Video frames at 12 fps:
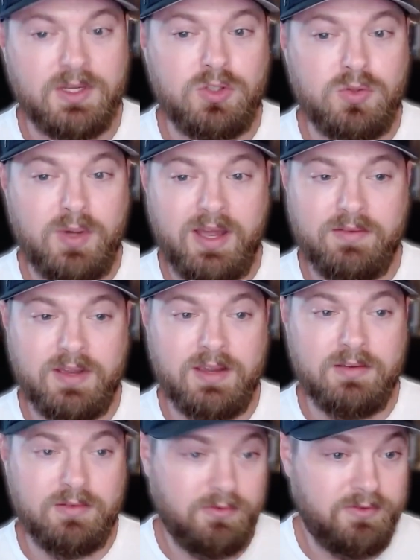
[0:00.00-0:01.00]
you have
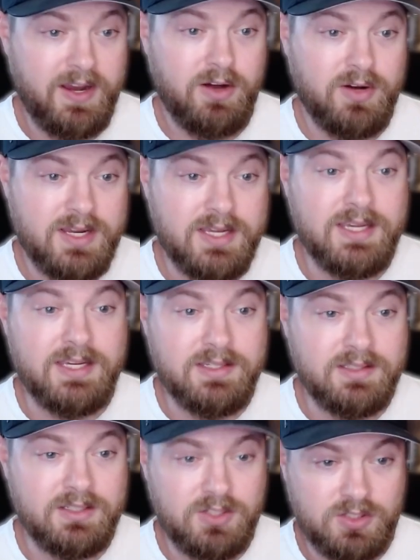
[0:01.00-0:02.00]
a very
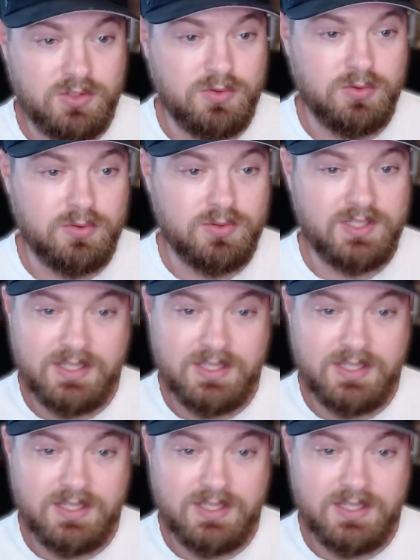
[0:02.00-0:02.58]
easy to use,